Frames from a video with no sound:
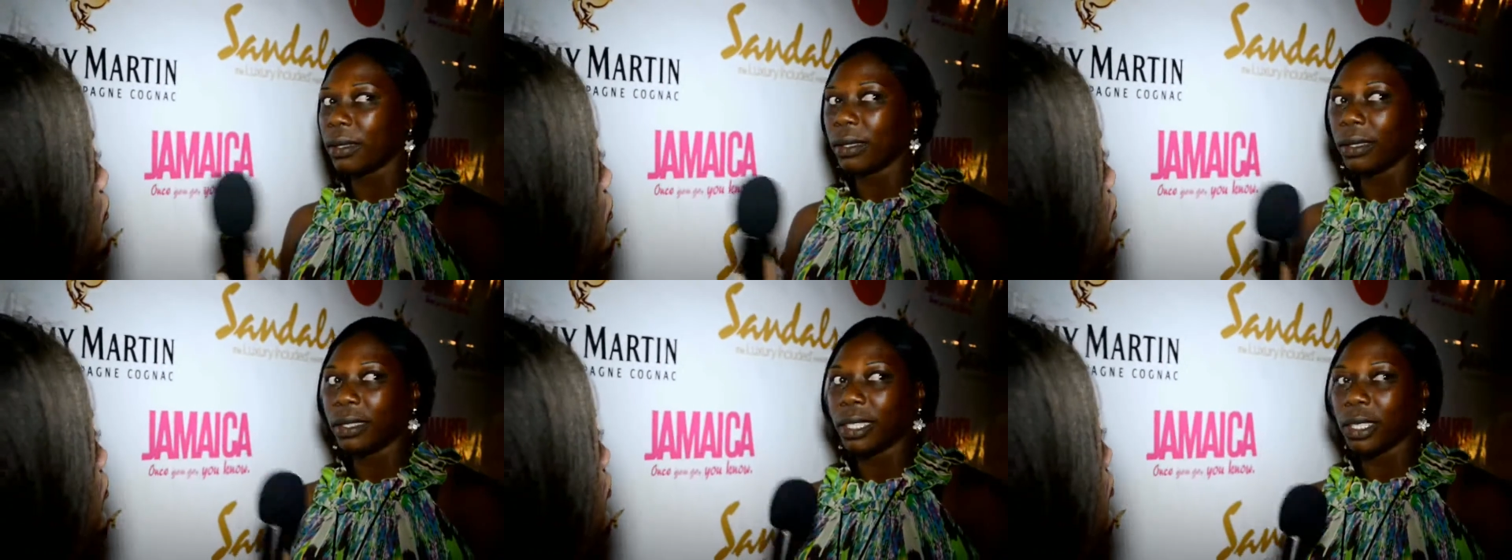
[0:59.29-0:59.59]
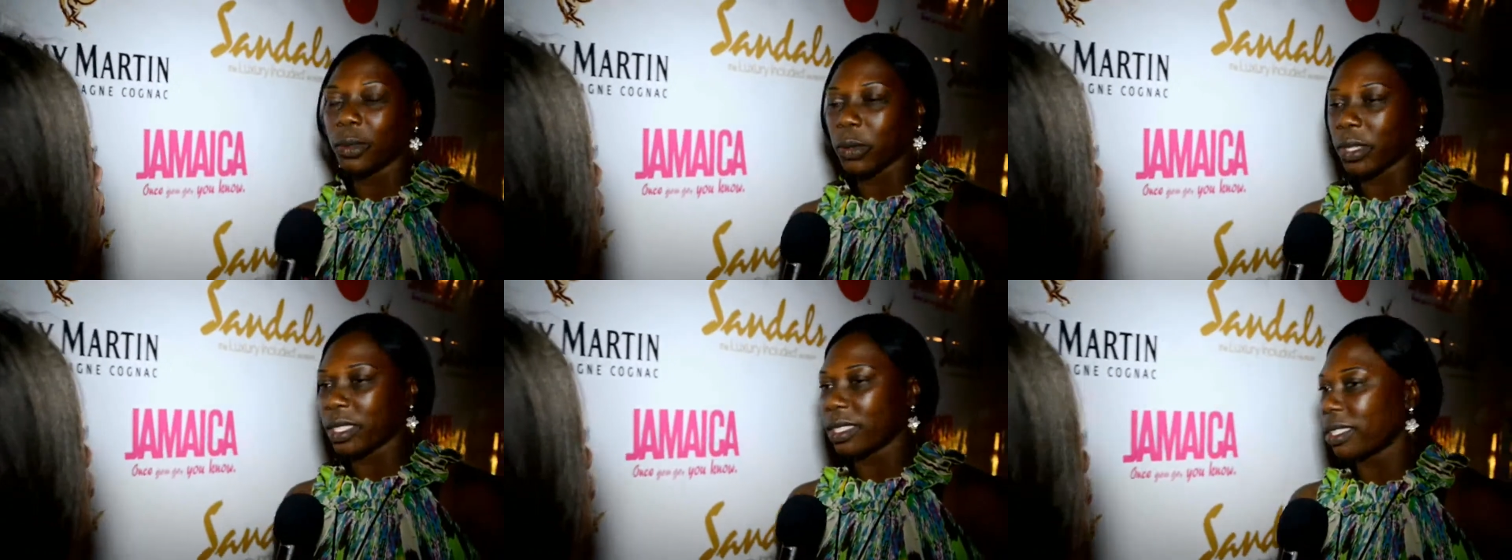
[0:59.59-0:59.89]
Oh,
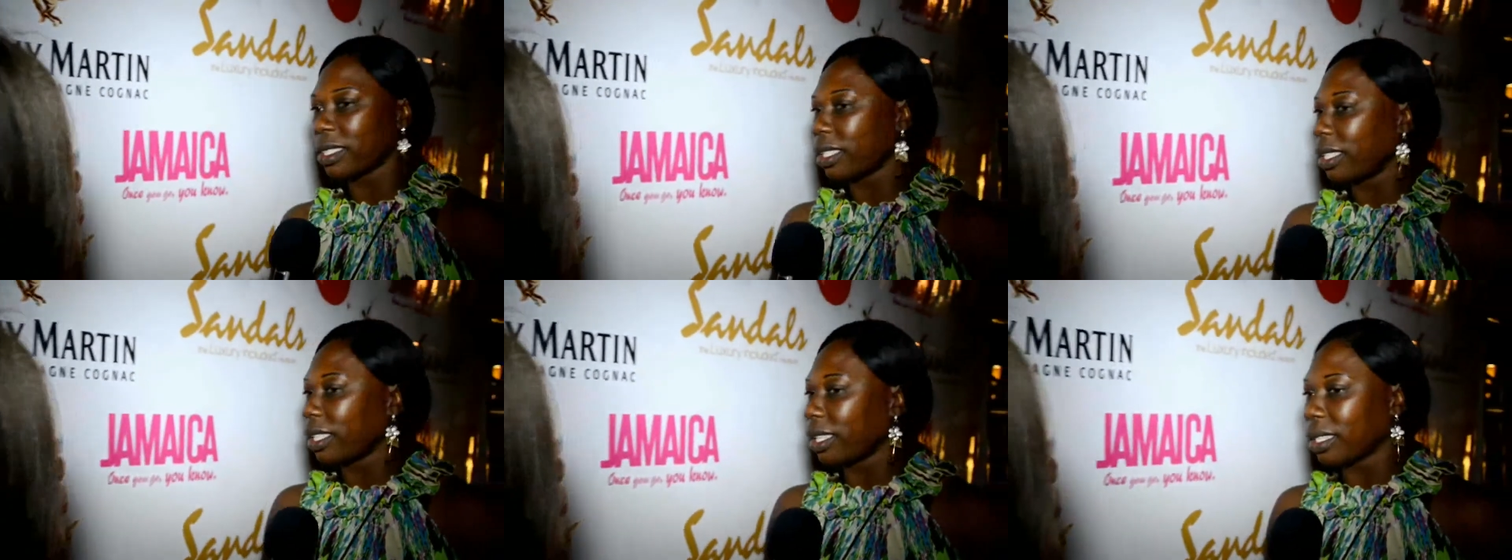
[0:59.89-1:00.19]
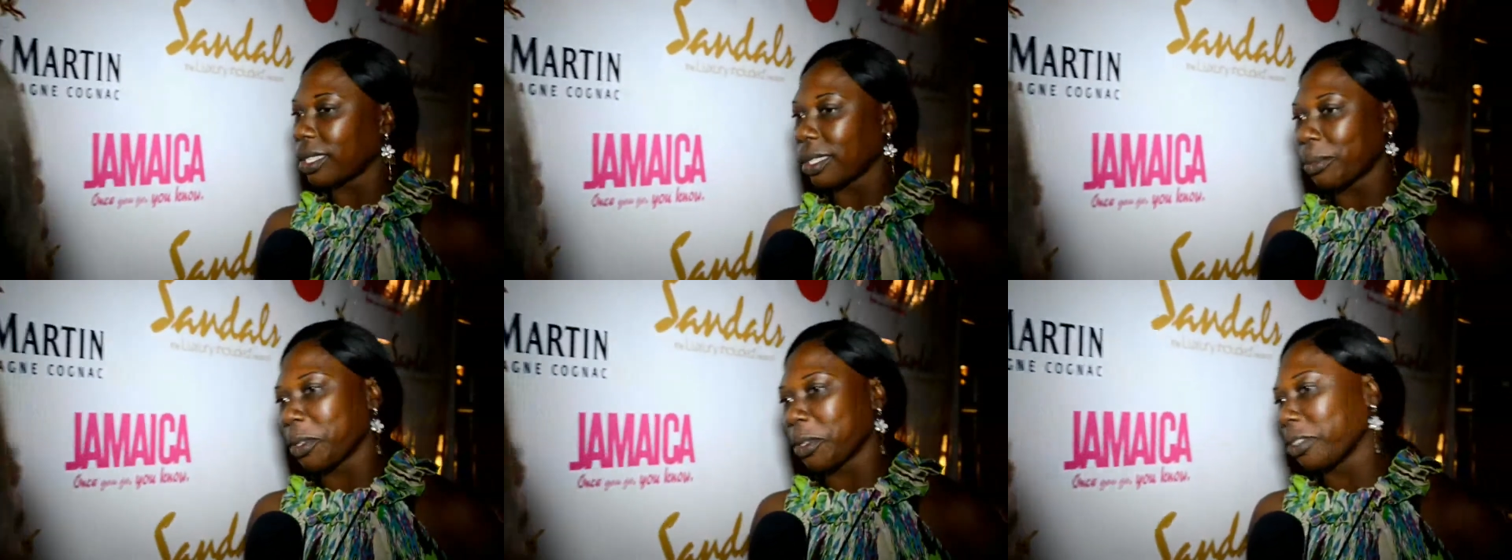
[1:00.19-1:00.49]
it was the
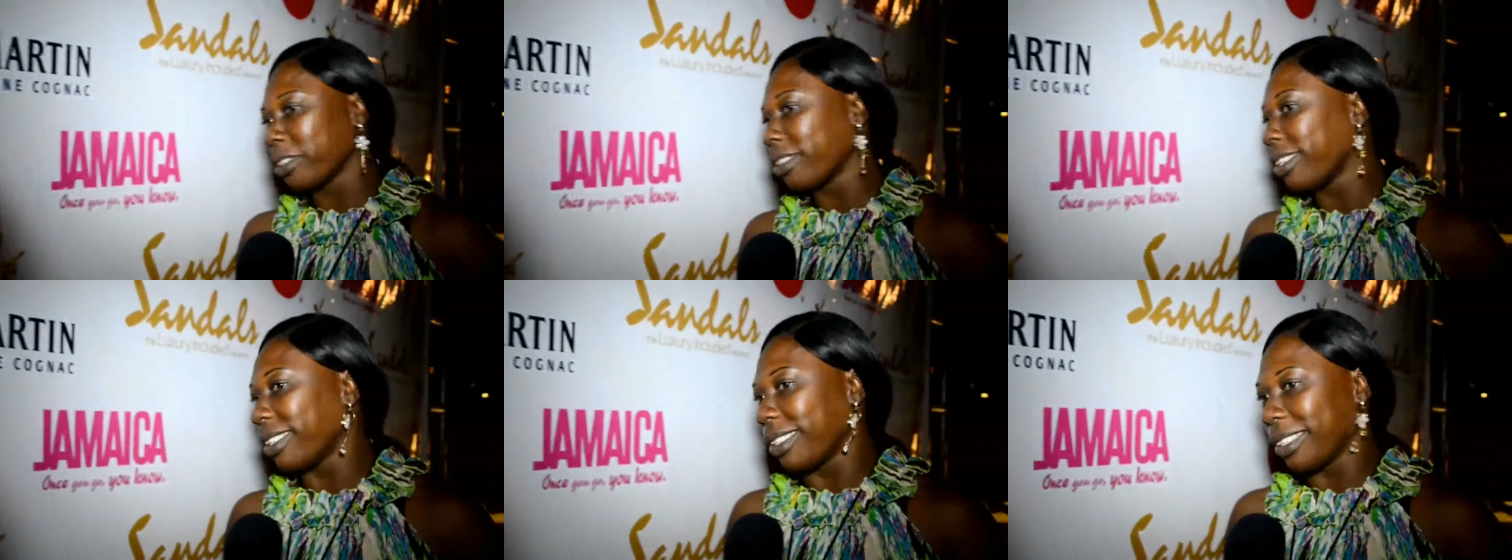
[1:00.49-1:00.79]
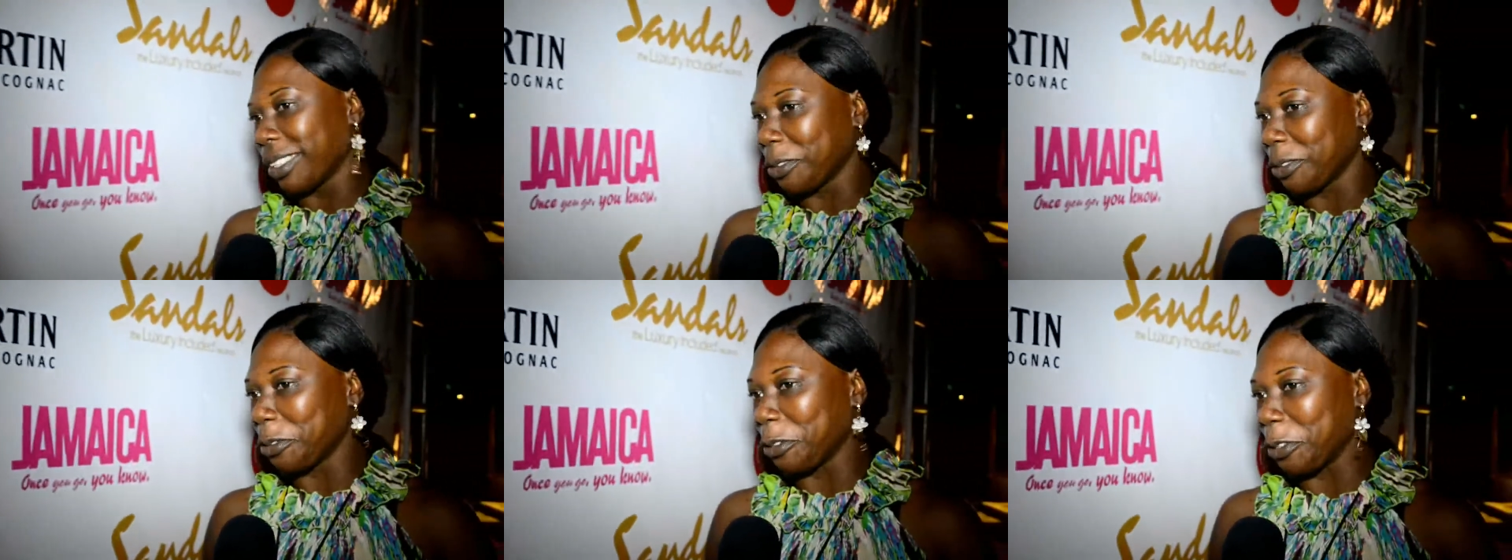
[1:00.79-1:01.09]
catamaran,
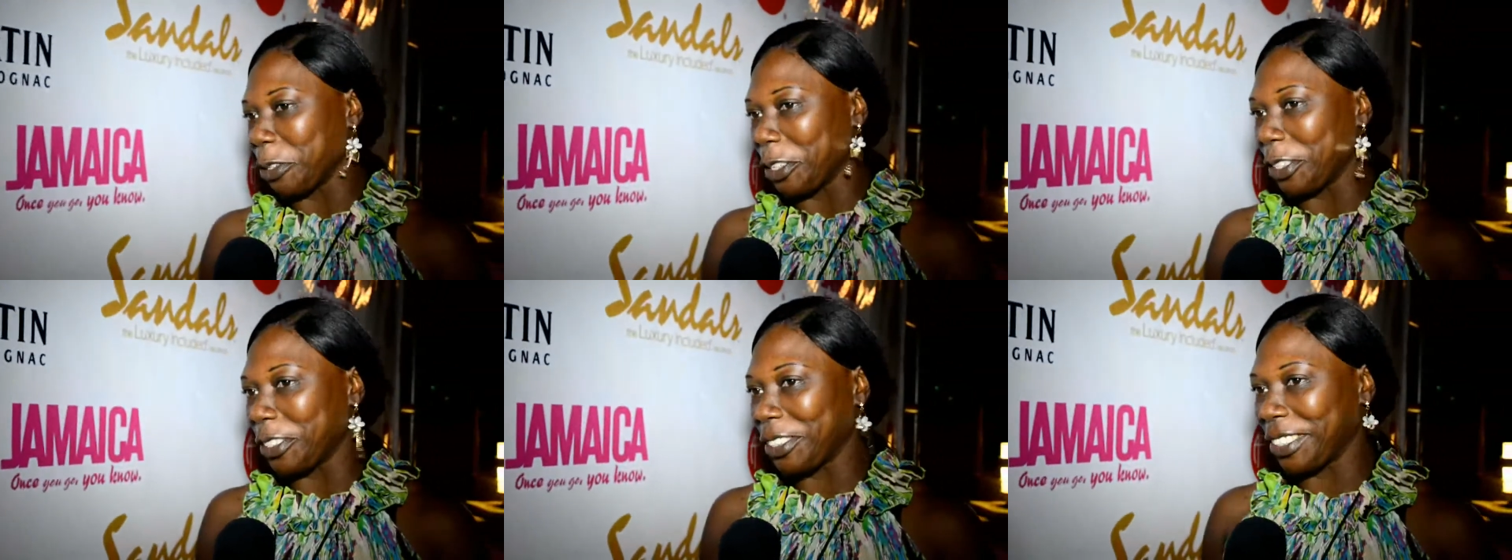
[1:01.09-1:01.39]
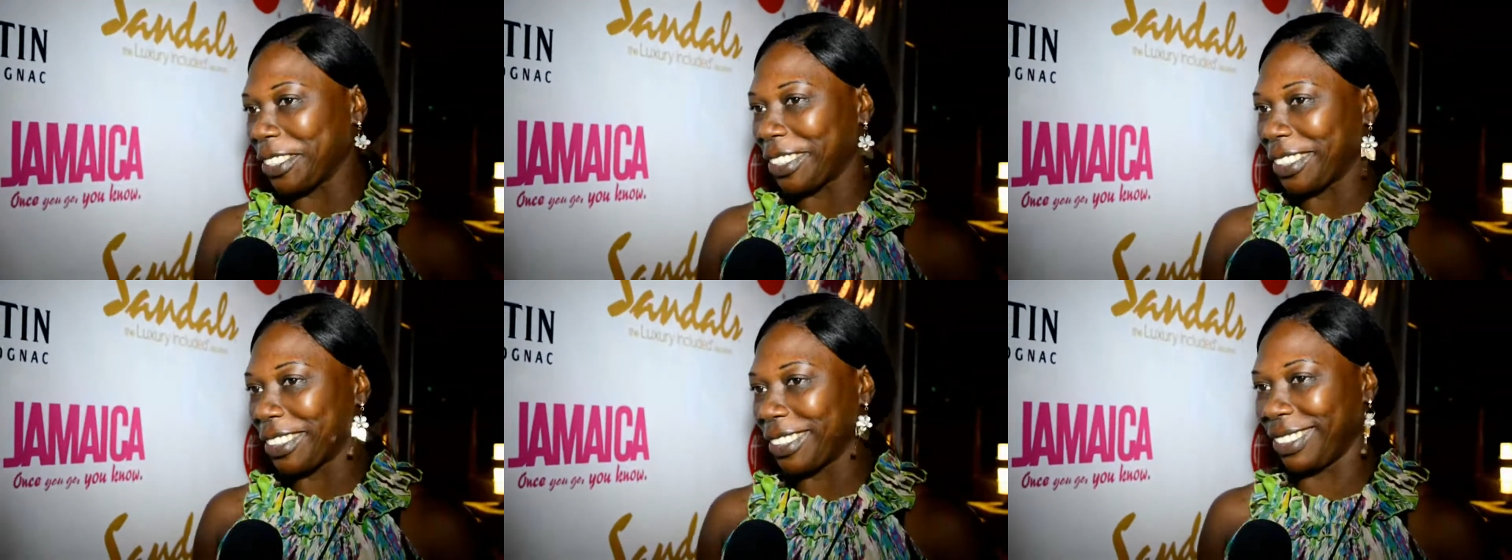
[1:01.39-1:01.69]
of
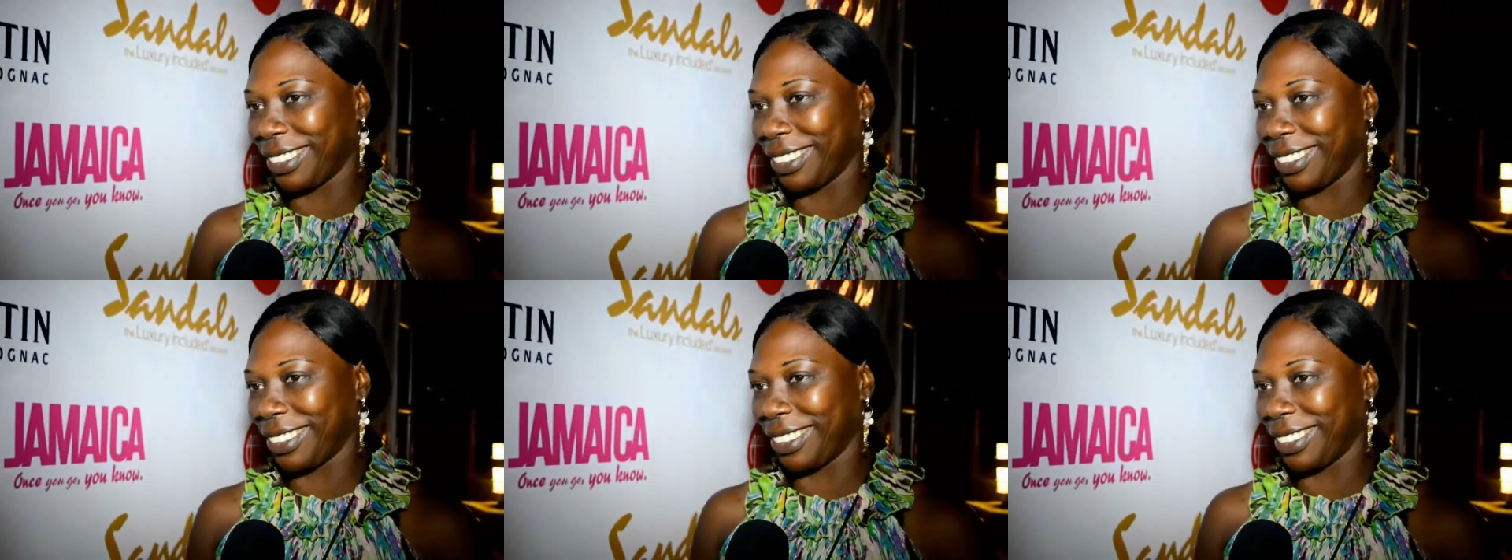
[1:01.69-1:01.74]
course.